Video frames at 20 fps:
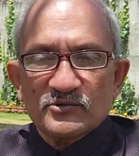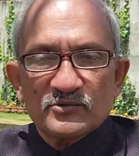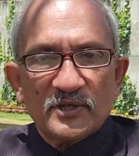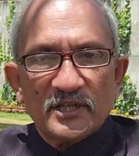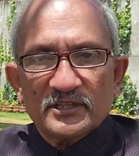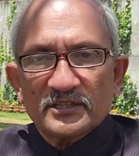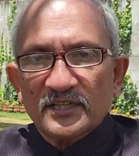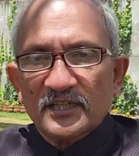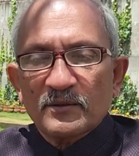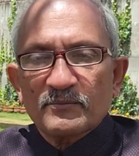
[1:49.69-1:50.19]
you
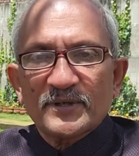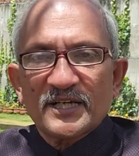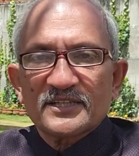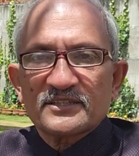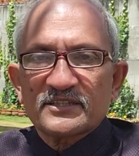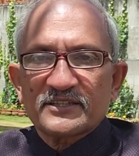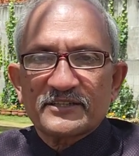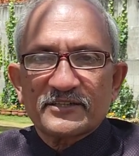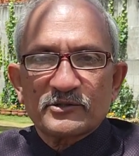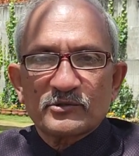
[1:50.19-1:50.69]
had the
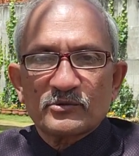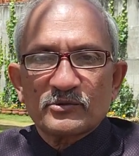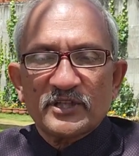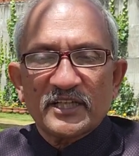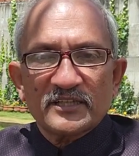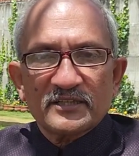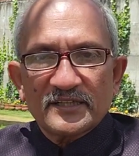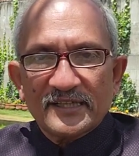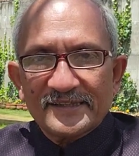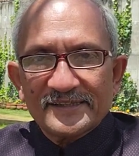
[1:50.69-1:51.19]
capacity to
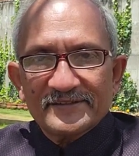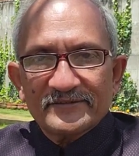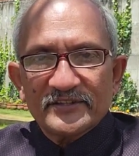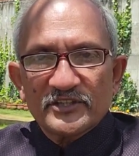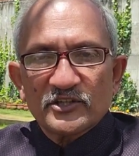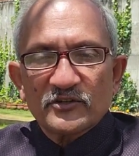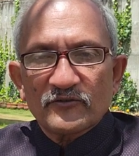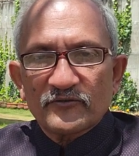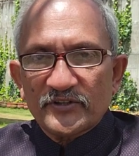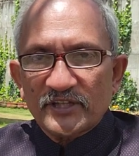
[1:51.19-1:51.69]
take
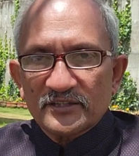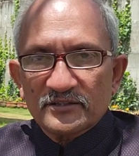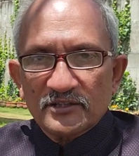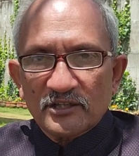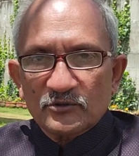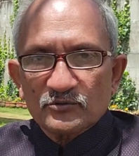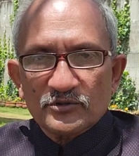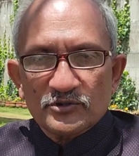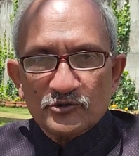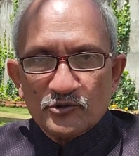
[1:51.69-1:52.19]
delivery of
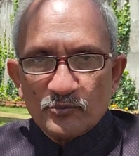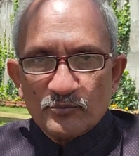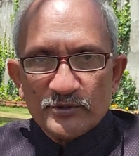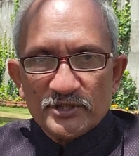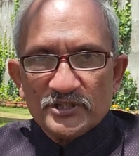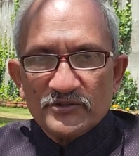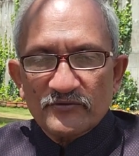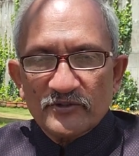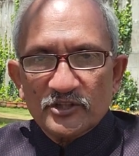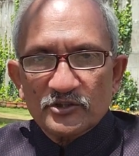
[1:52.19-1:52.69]
10,000
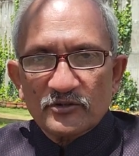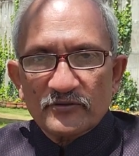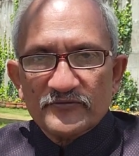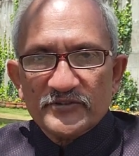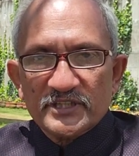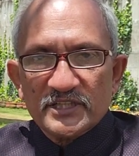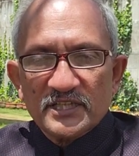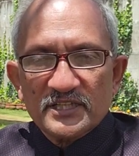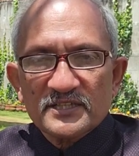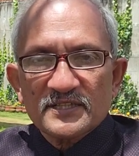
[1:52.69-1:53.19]
rupees worth of
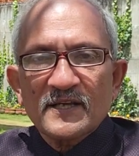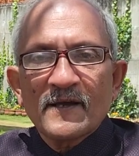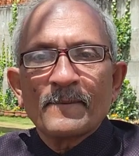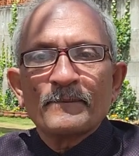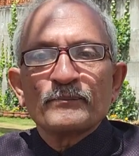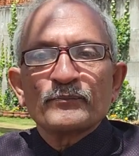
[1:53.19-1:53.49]
shares,